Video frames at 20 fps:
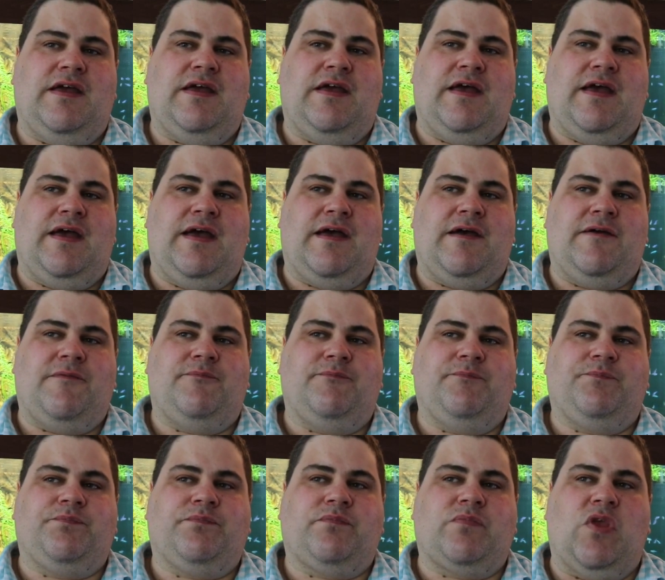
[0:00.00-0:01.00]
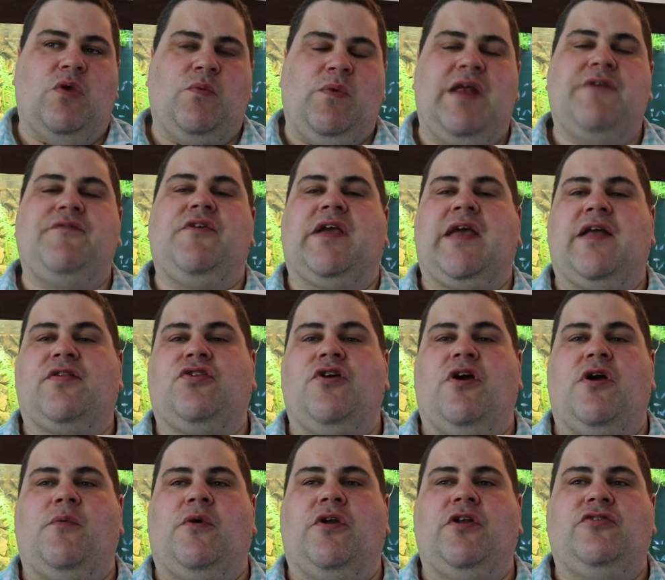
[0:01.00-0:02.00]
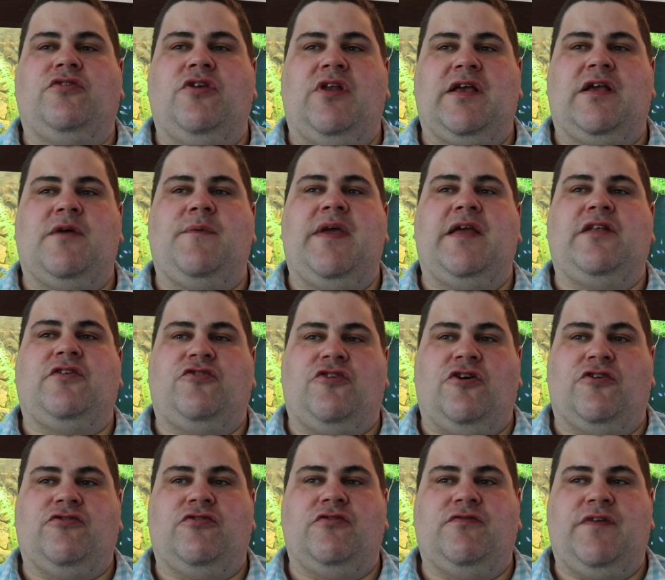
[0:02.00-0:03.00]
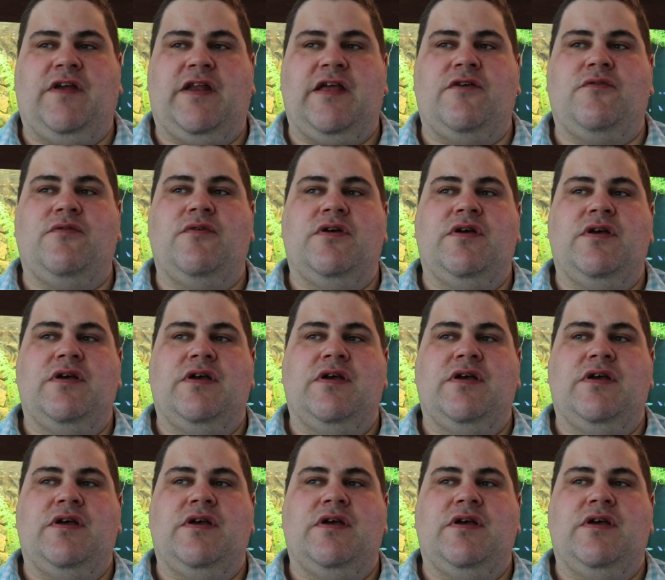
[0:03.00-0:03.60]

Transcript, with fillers: Uh, whenever I get there I want to do like a wee introduction video